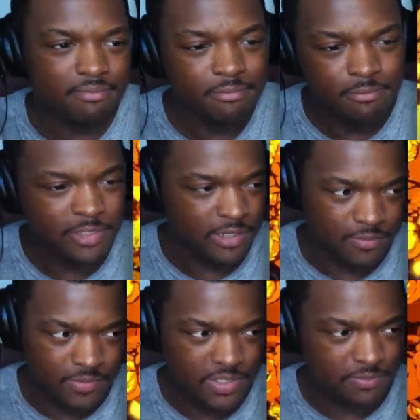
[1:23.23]

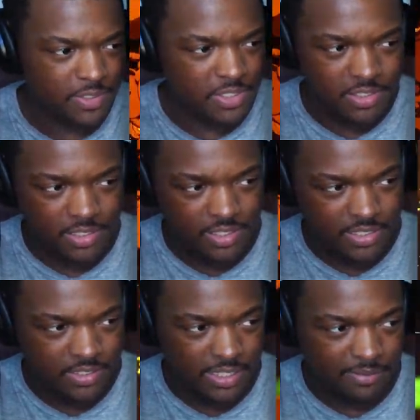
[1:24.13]
Whatever, we're just gonna look at
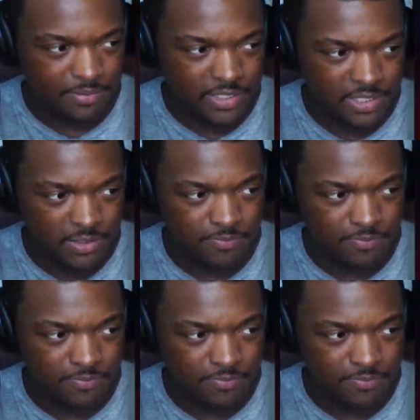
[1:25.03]
the gameplay. So